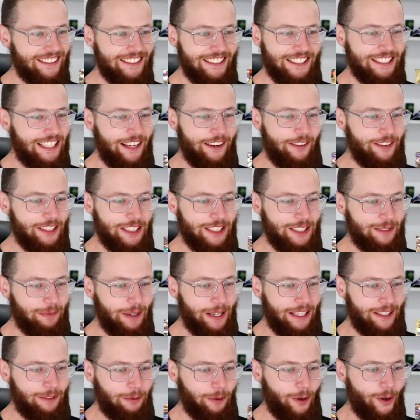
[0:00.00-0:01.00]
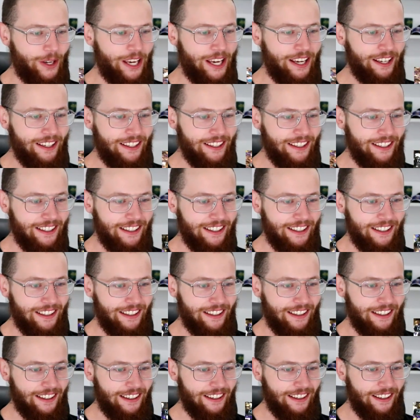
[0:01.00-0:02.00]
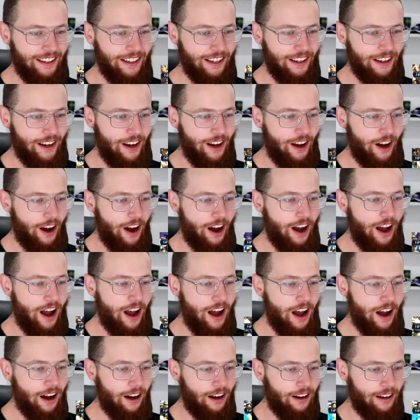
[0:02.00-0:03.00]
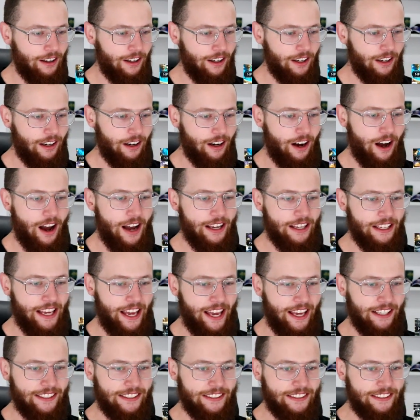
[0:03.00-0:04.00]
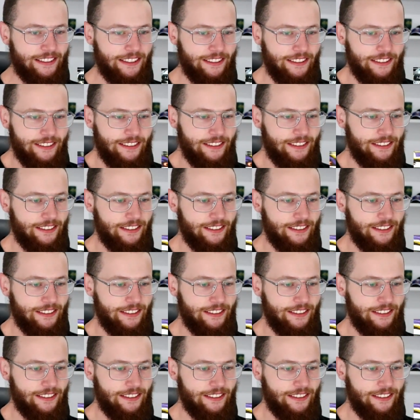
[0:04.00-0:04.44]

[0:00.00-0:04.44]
Just give it to Smith, will you? Oh, ah! oh, ah, yes.